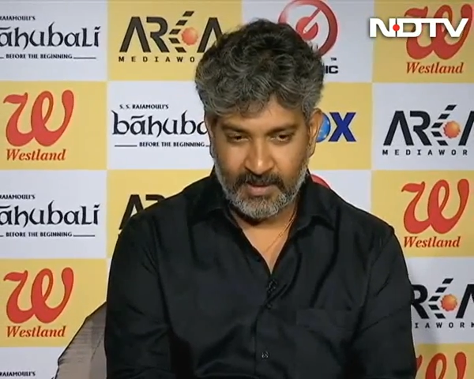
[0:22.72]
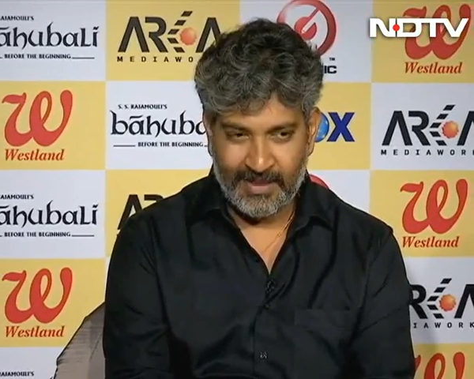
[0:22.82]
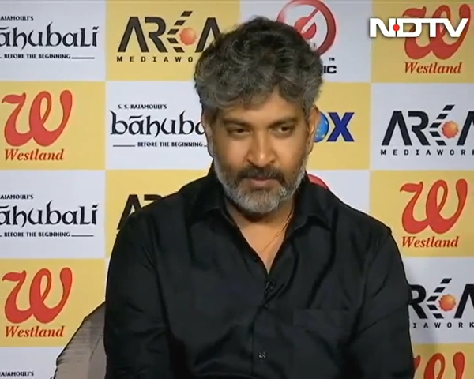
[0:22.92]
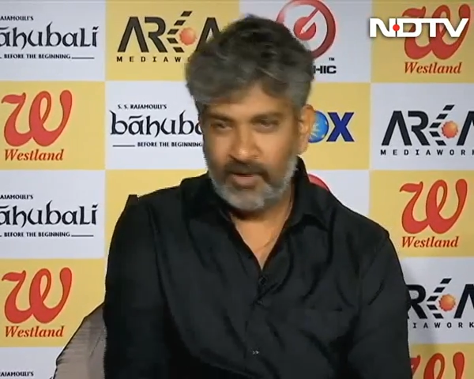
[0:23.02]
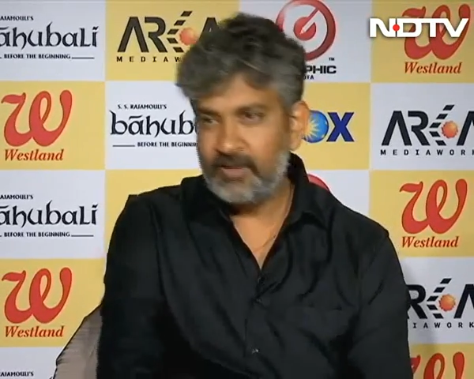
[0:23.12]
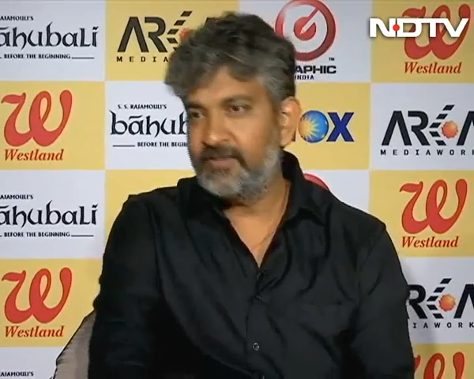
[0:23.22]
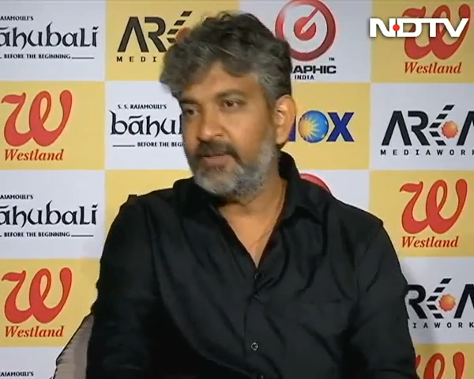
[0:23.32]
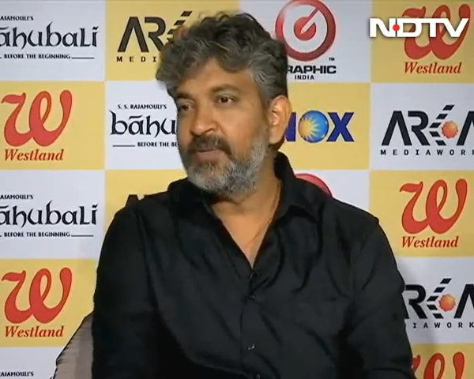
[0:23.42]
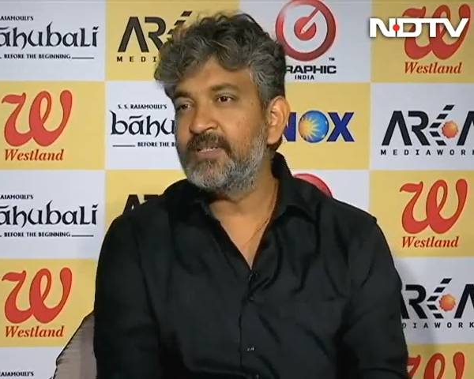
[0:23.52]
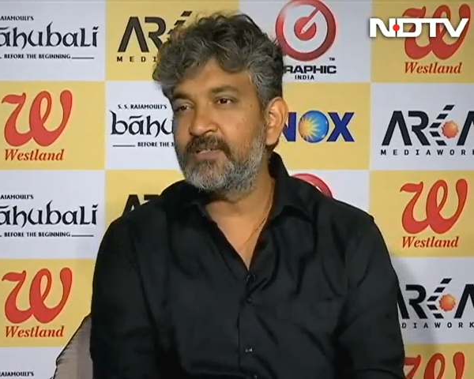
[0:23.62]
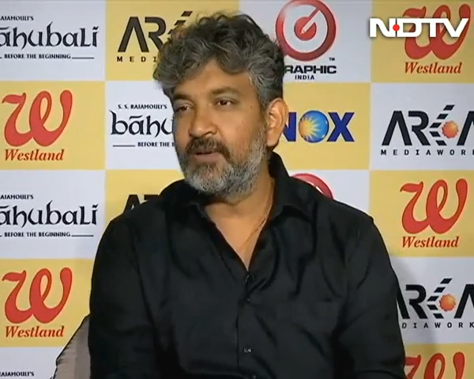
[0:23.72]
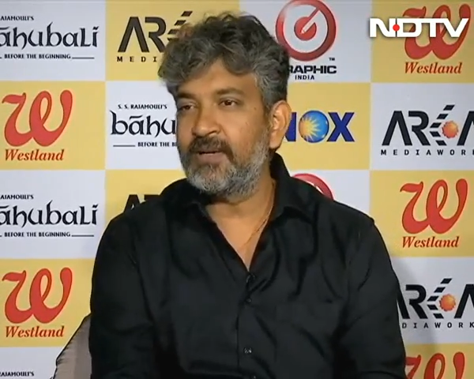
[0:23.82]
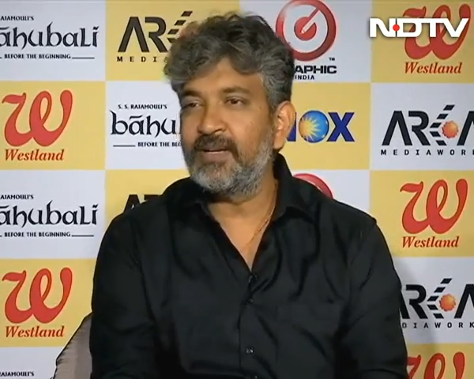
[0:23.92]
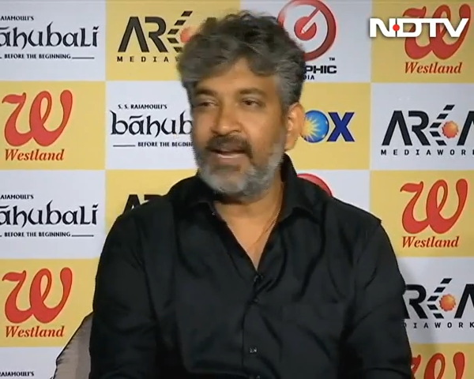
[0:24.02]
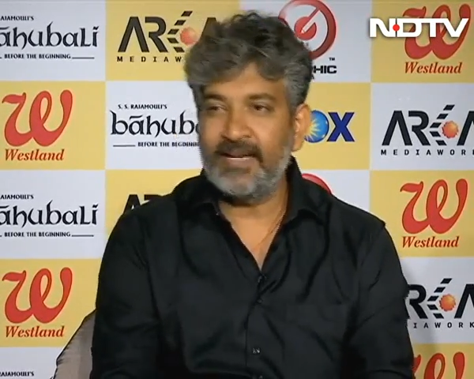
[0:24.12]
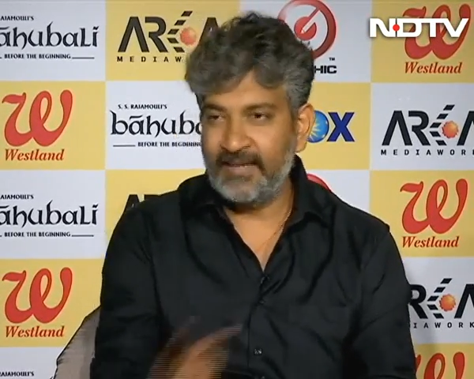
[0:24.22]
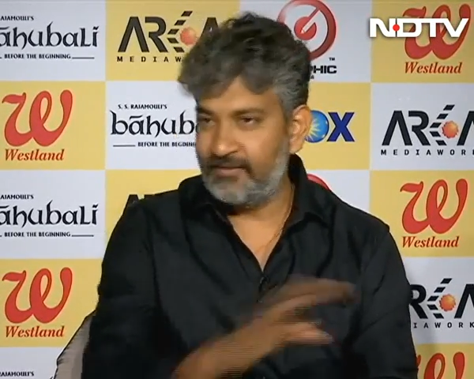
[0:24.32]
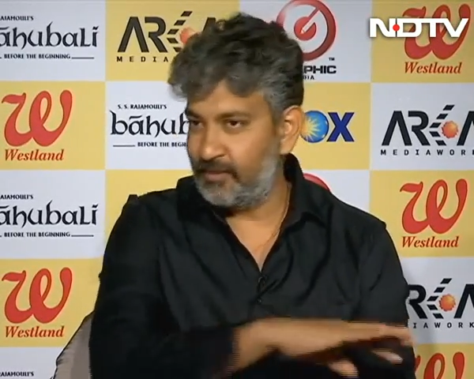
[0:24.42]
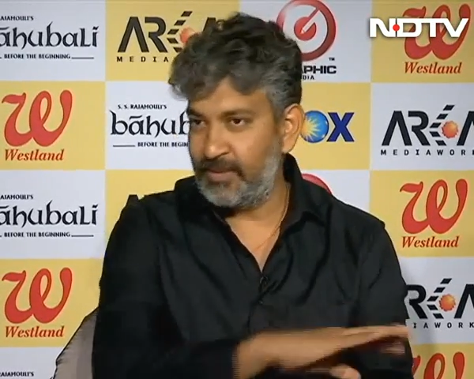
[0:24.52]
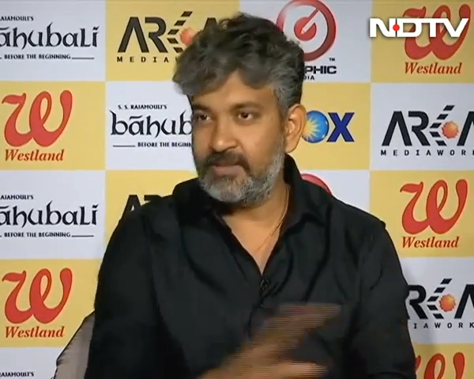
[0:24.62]
I'm not a feminist nor an
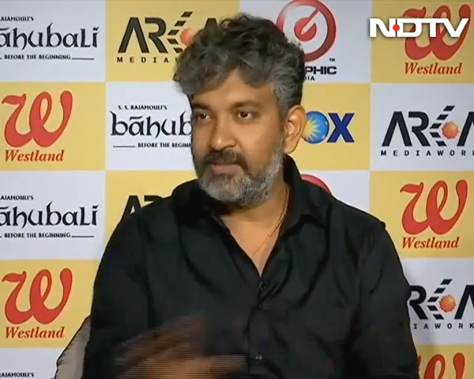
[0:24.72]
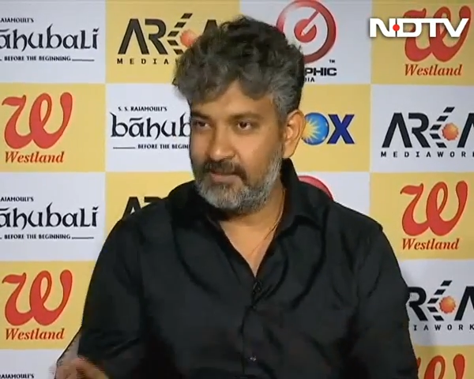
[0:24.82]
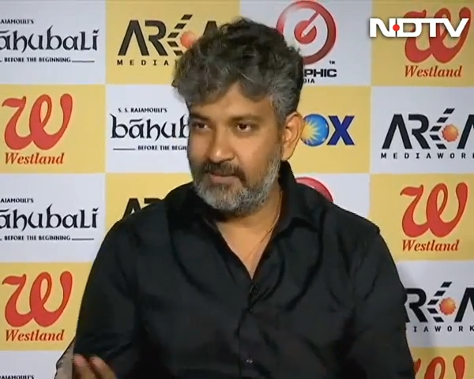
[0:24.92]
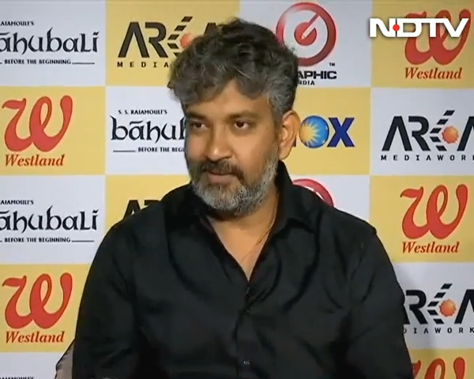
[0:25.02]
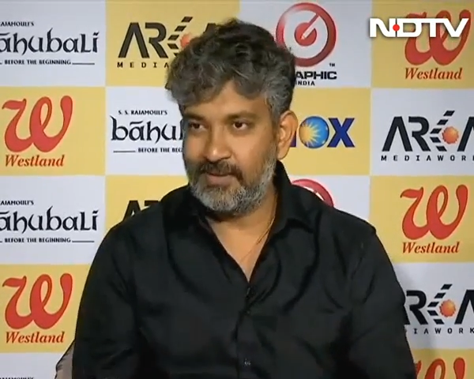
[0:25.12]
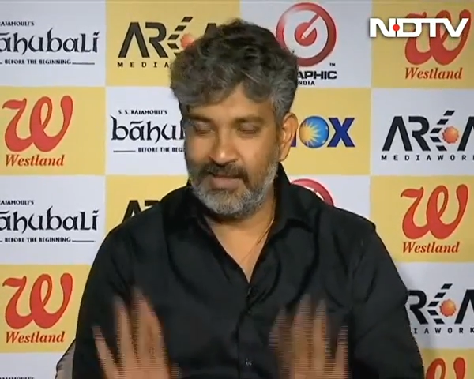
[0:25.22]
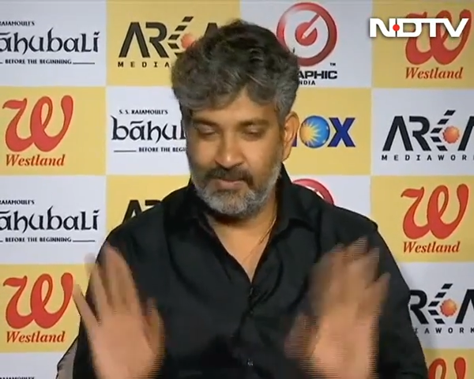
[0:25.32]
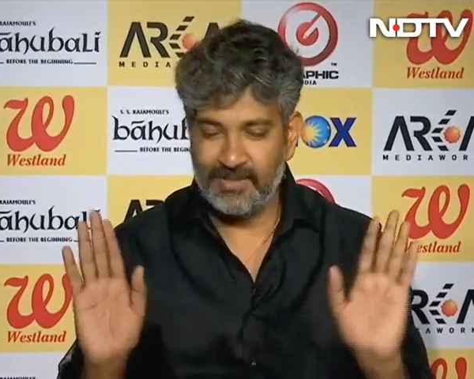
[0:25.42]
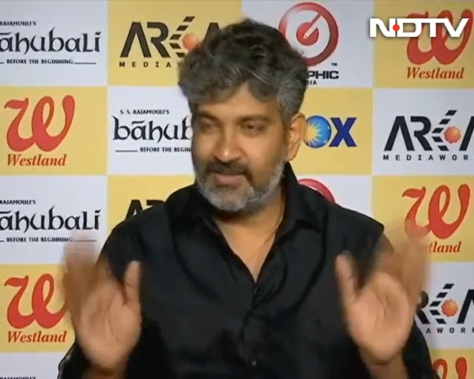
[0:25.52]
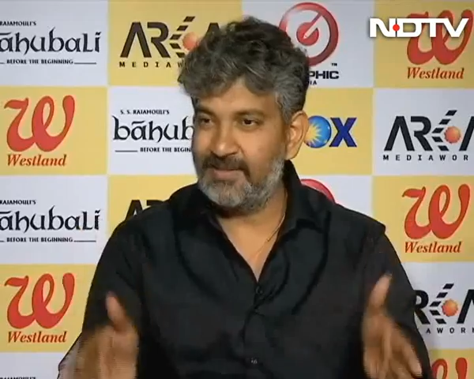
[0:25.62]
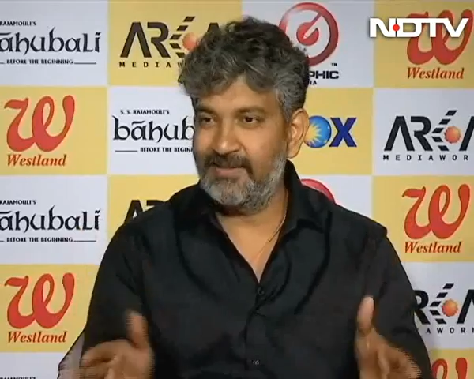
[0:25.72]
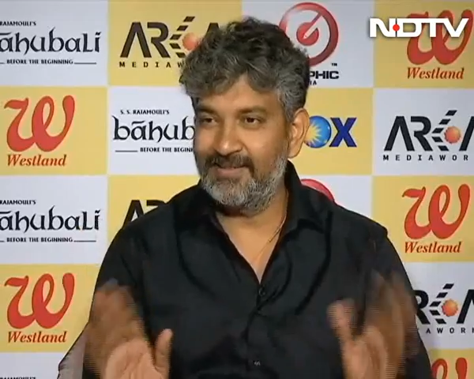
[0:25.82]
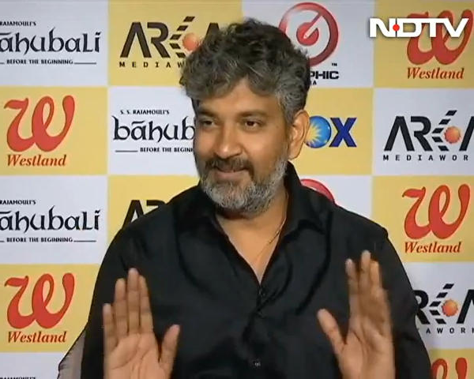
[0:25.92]
anti feminist. Mm -hmm. okay, I'm just a,